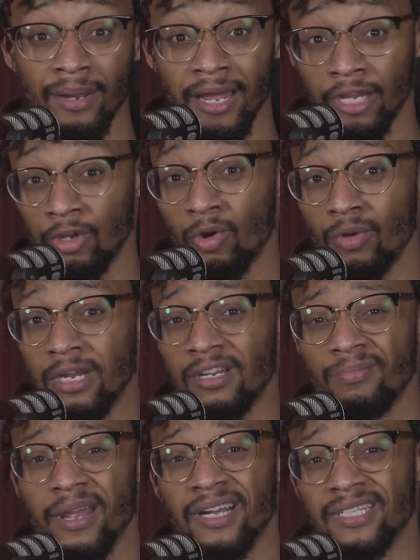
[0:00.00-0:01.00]
Like, you don't need to
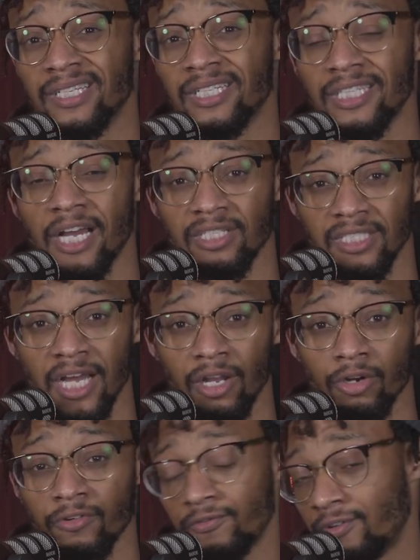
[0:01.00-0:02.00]
make a
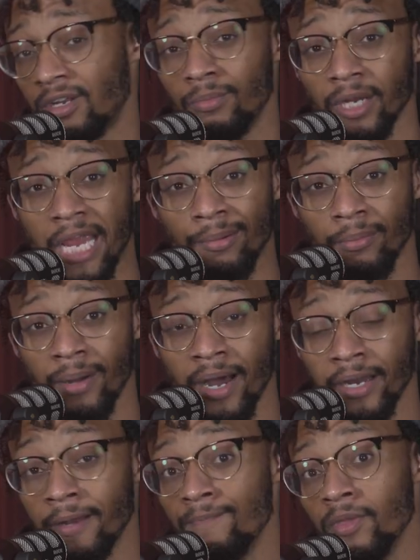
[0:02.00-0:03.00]
$6,000 cinema camera
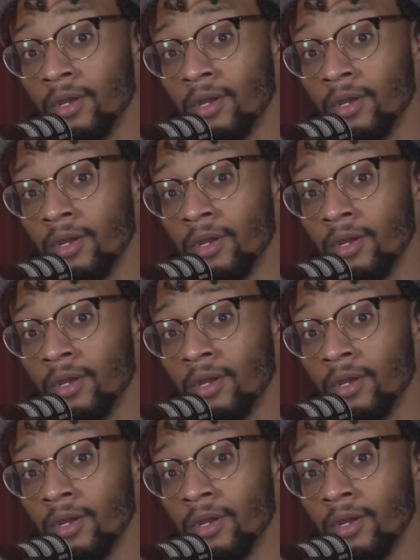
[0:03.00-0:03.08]
body.